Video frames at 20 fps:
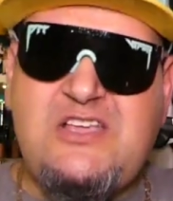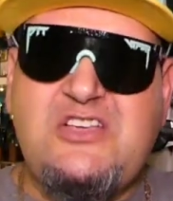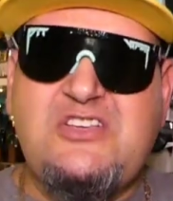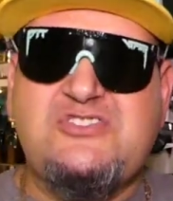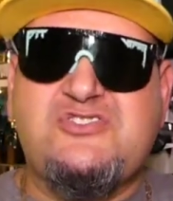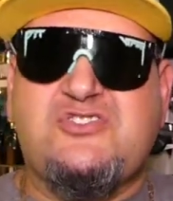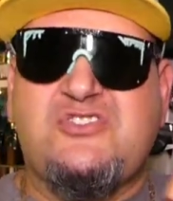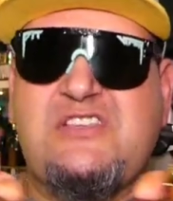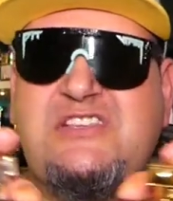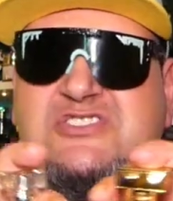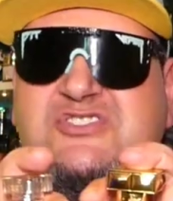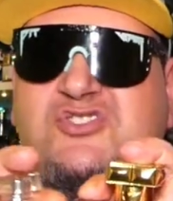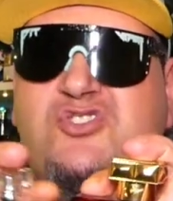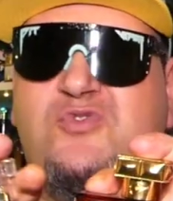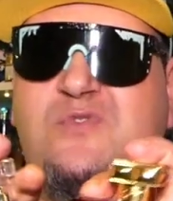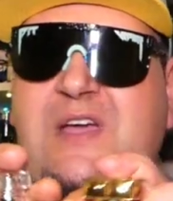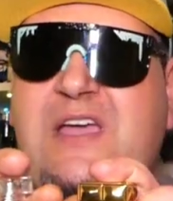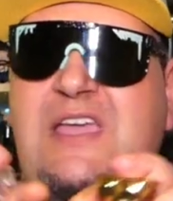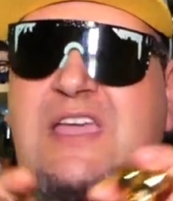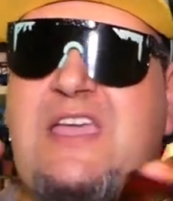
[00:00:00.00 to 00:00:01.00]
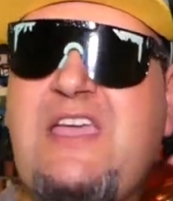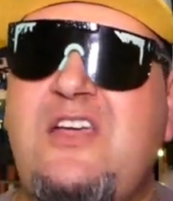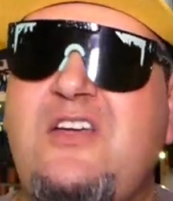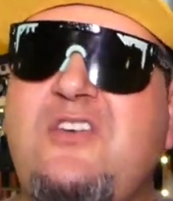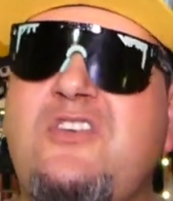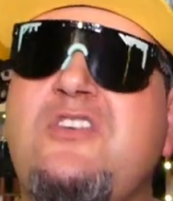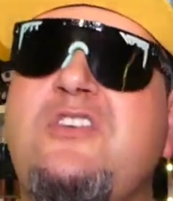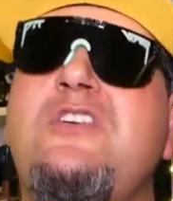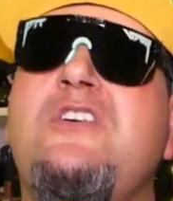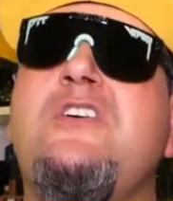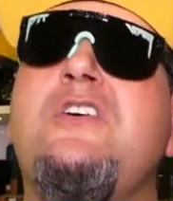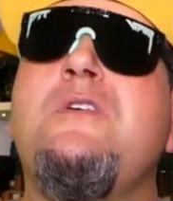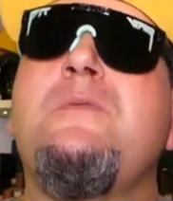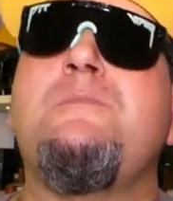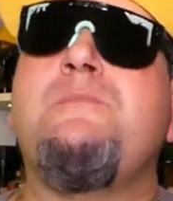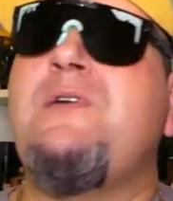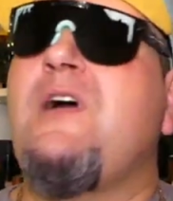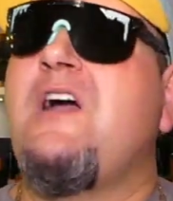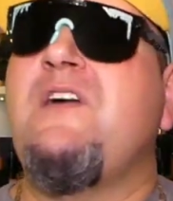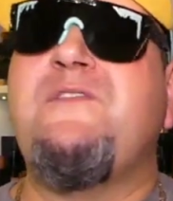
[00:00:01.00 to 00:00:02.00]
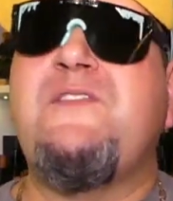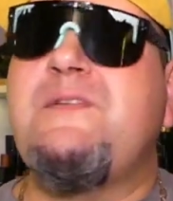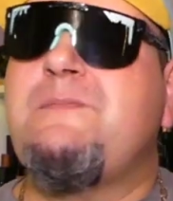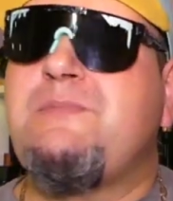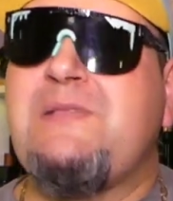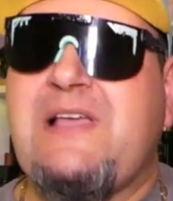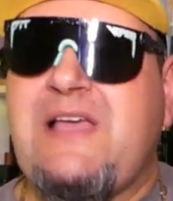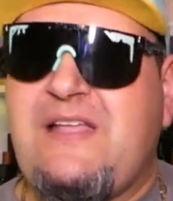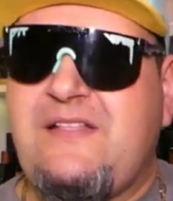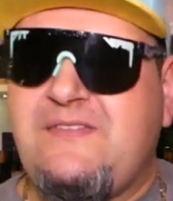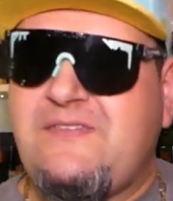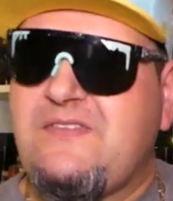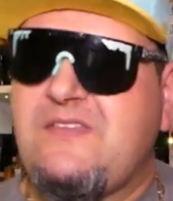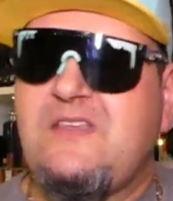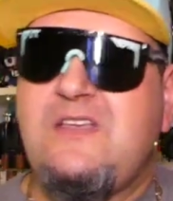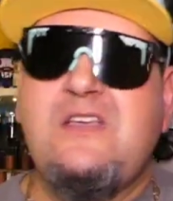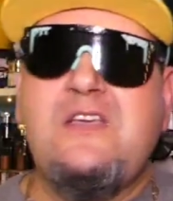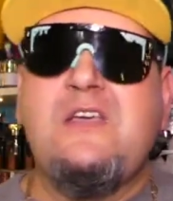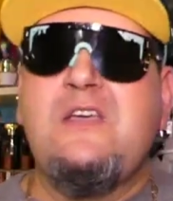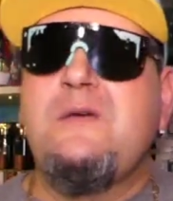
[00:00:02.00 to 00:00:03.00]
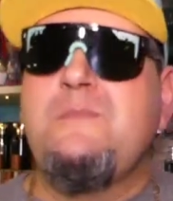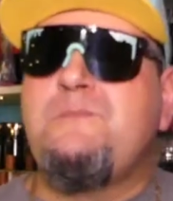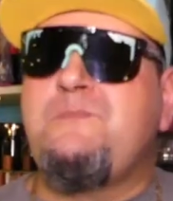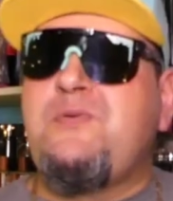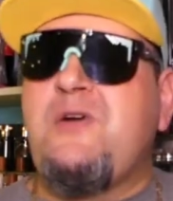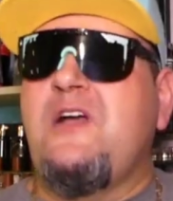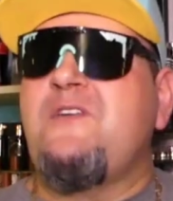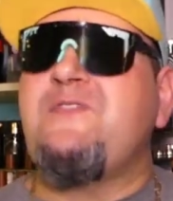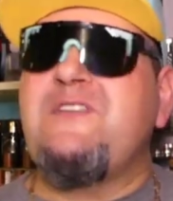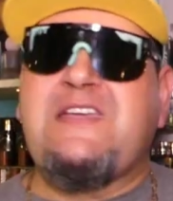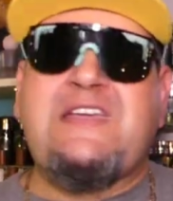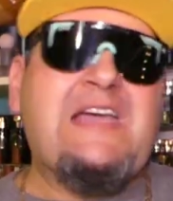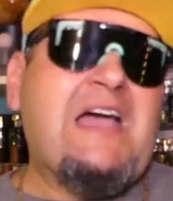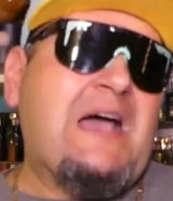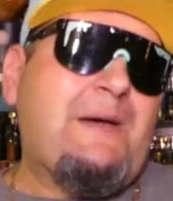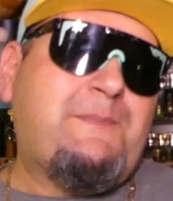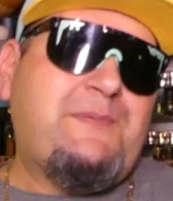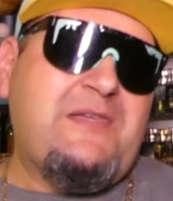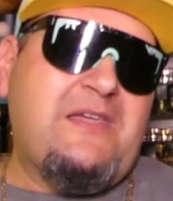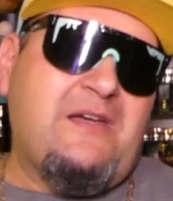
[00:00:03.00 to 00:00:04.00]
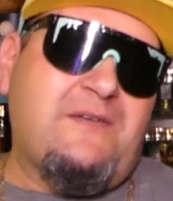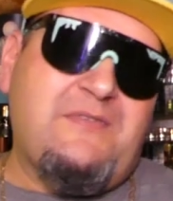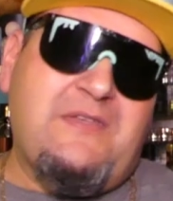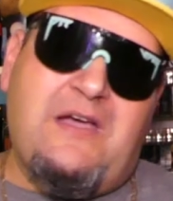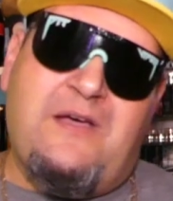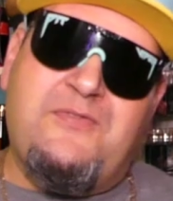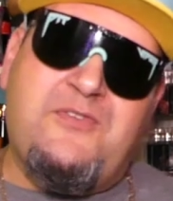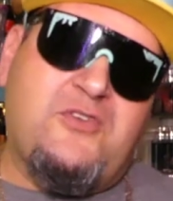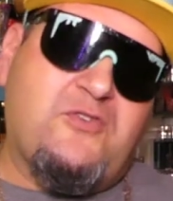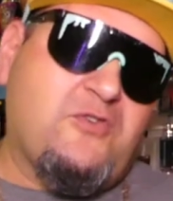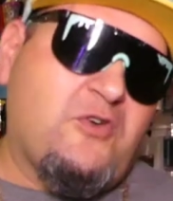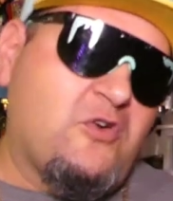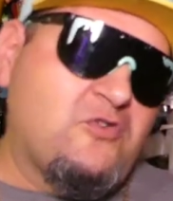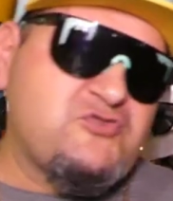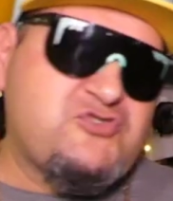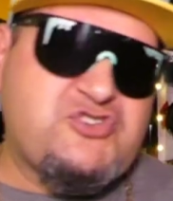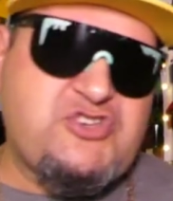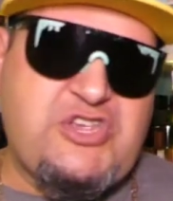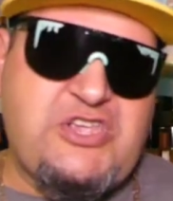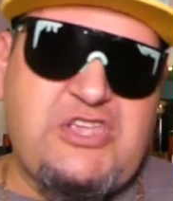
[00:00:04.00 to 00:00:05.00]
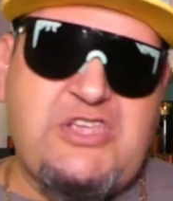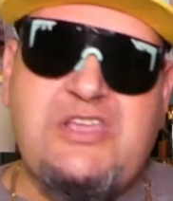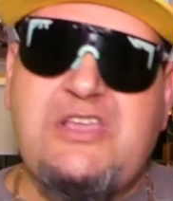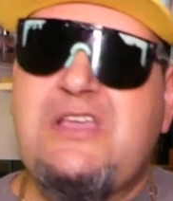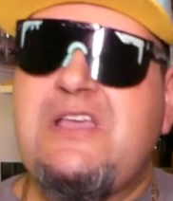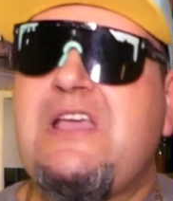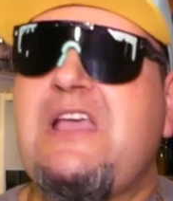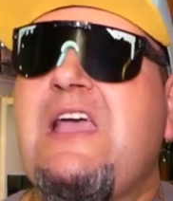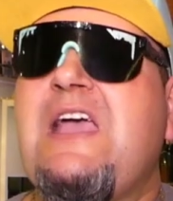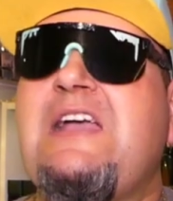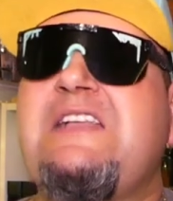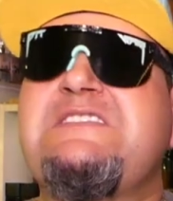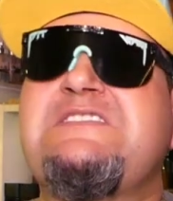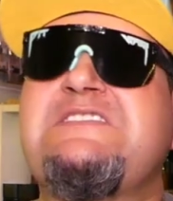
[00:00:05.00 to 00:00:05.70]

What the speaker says: So these two right here, perfect blends, perfect copy of their OG, and